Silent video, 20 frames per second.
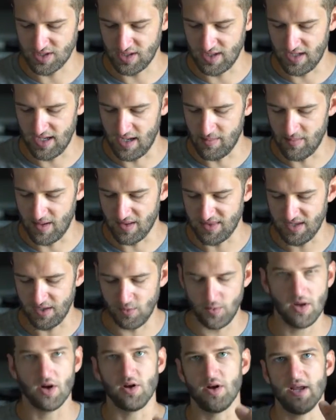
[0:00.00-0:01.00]
I think
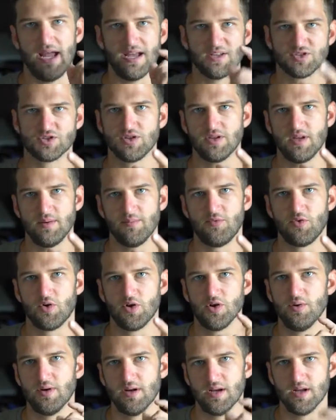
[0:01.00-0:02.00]
we already answered them for
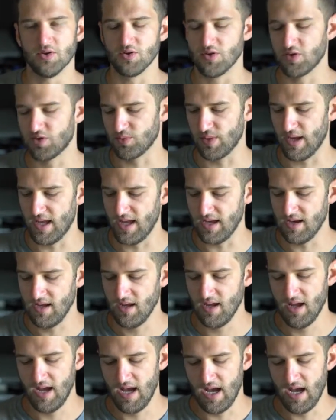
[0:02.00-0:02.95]
you in another thread.